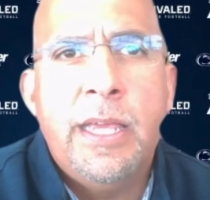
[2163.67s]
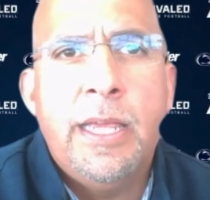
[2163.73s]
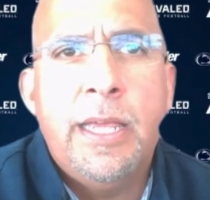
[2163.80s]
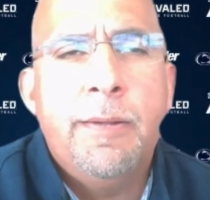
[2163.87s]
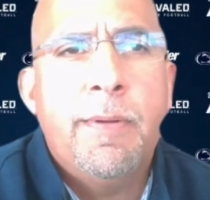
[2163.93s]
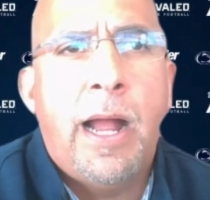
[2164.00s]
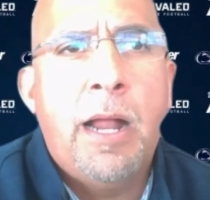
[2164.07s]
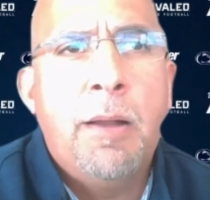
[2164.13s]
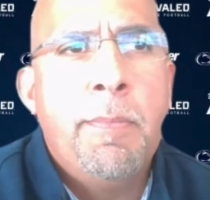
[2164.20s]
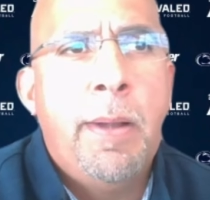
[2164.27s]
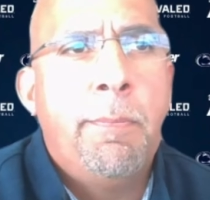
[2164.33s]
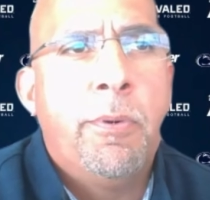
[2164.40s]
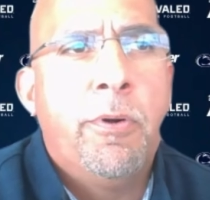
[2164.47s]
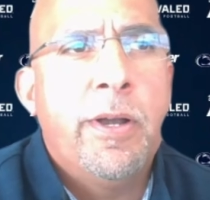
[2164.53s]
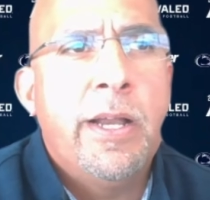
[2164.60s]
the
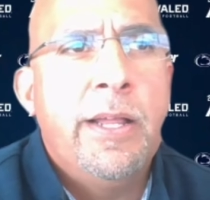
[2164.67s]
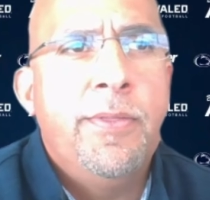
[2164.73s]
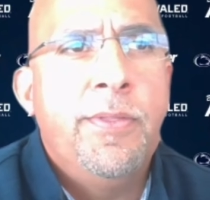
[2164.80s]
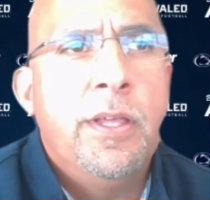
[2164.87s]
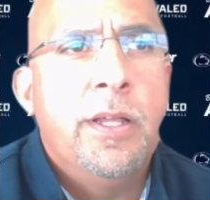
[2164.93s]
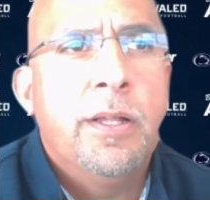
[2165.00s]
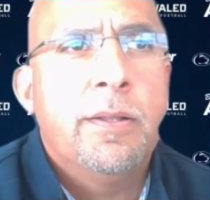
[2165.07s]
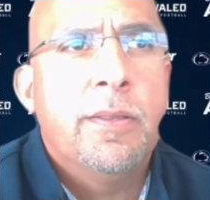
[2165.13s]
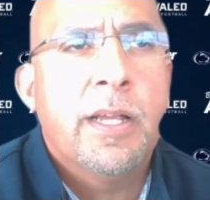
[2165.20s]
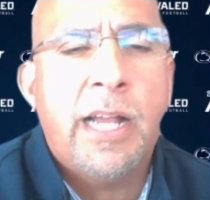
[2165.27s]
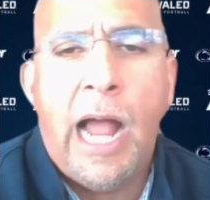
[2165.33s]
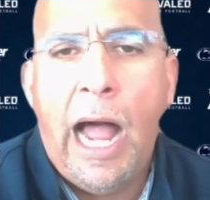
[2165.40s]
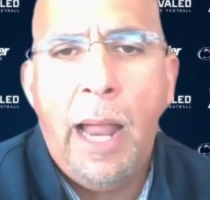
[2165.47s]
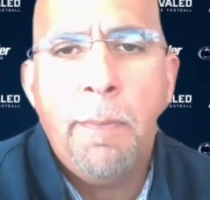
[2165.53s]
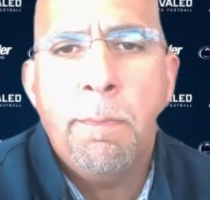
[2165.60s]

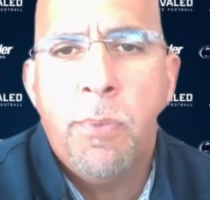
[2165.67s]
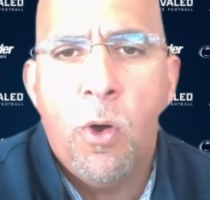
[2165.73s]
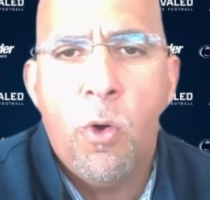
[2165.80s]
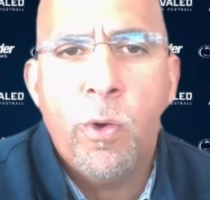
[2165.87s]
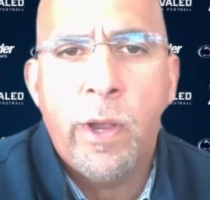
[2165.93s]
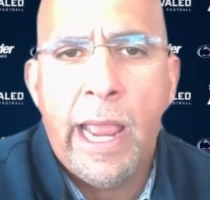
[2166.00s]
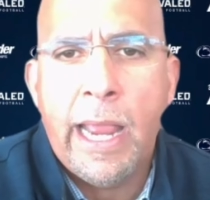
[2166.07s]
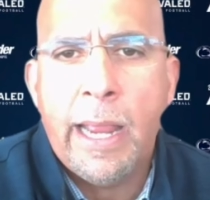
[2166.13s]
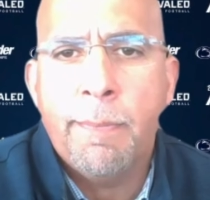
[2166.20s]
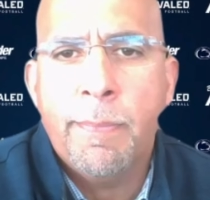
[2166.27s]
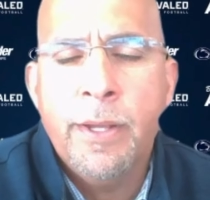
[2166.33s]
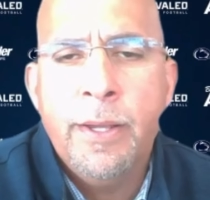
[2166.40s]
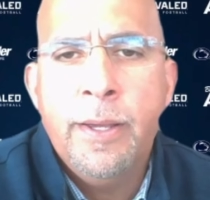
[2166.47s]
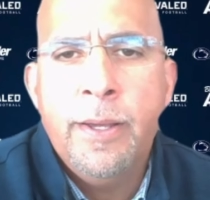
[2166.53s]
Cotton Bowl game,